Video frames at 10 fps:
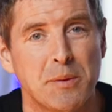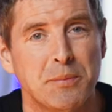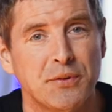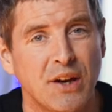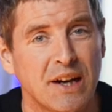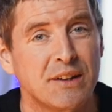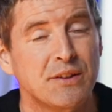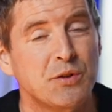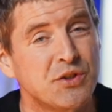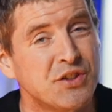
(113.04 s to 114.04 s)
per
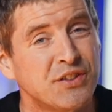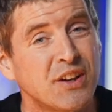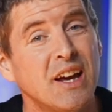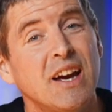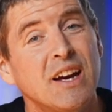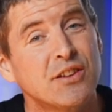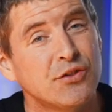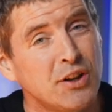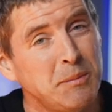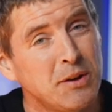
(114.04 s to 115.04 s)
second, which is
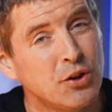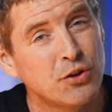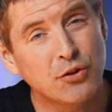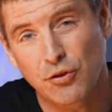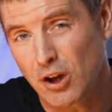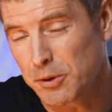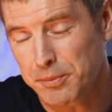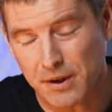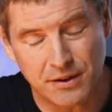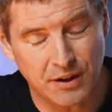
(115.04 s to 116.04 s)
extremely good, right up
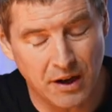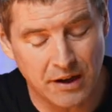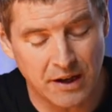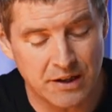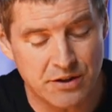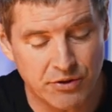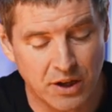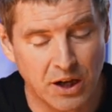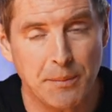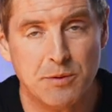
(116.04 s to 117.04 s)
there in the high end. You're
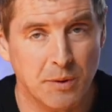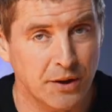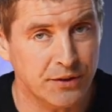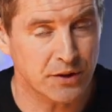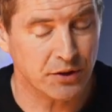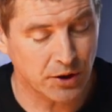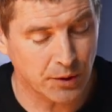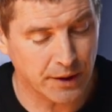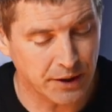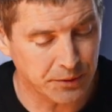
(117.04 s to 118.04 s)
really optimizing your
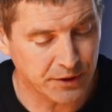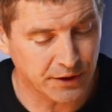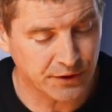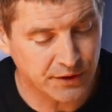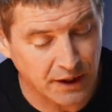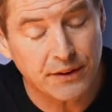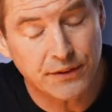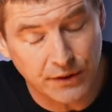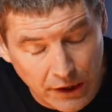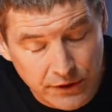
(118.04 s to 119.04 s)
grow area with this, that
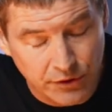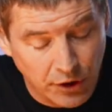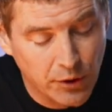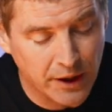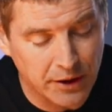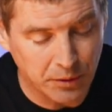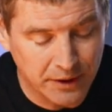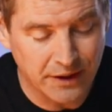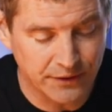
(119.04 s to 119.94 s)
size of grow area with this